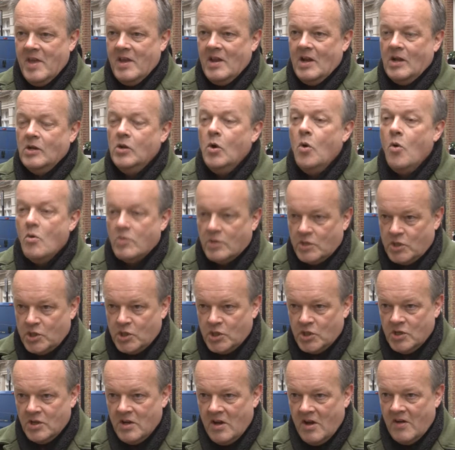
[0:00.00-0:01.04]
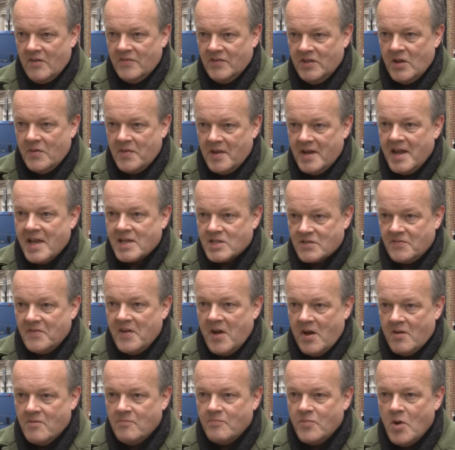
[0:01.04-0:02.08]
launch of the next
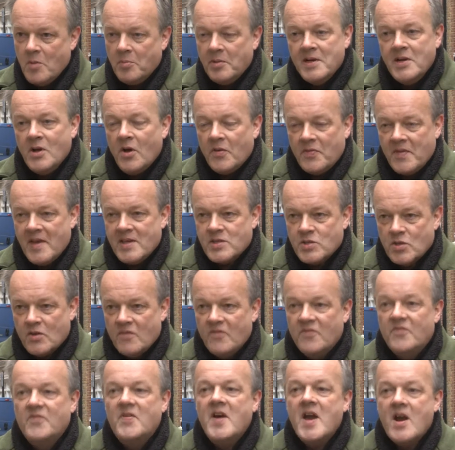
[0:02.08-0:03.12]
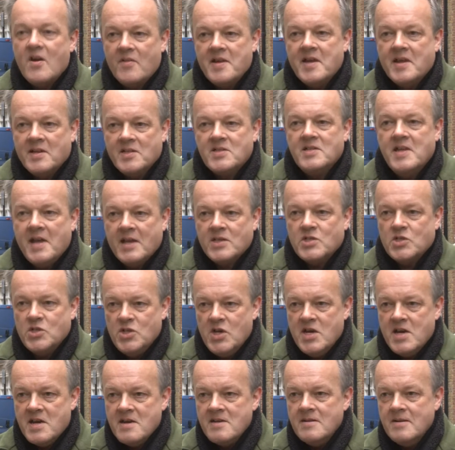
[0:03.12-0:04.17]
phone, probably not their sort of variant next
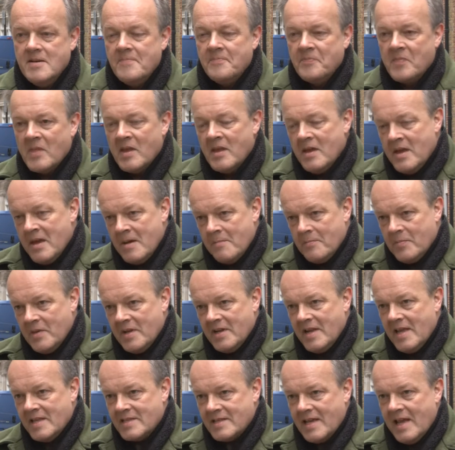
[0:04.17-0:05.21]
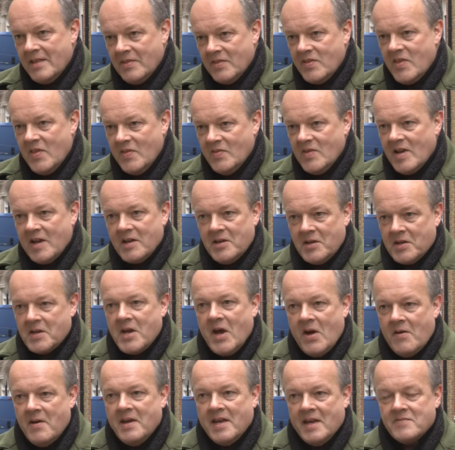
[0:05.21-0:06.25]
year, but they're going to
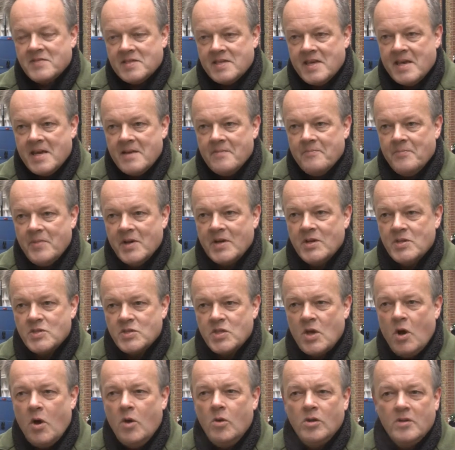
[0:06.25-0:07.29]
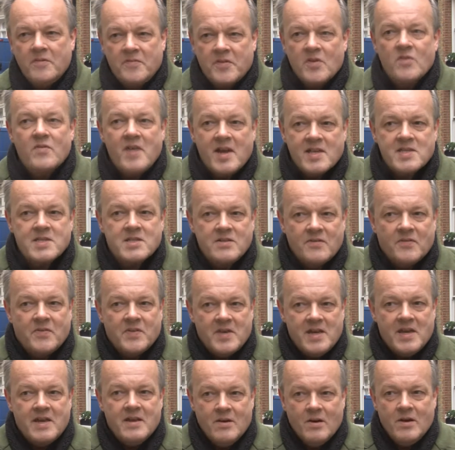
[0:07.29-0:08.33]
go NFC, because the whole of the rest of
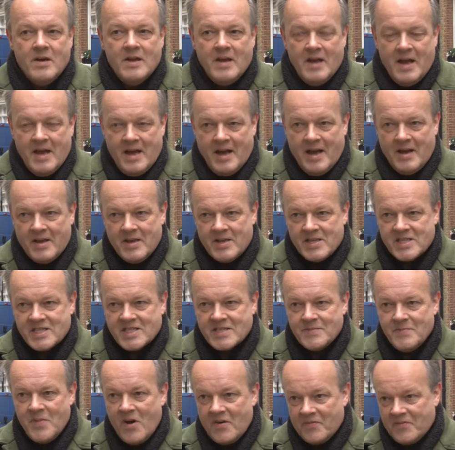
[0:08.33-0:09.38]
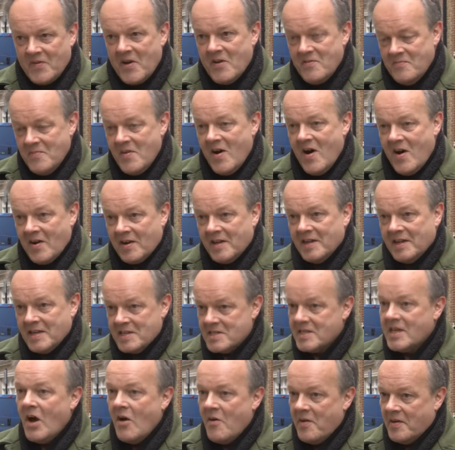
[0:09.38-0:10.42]
the smartphone market is
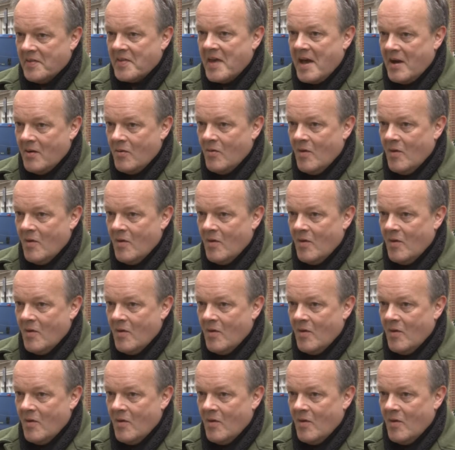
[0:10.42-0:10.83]
going that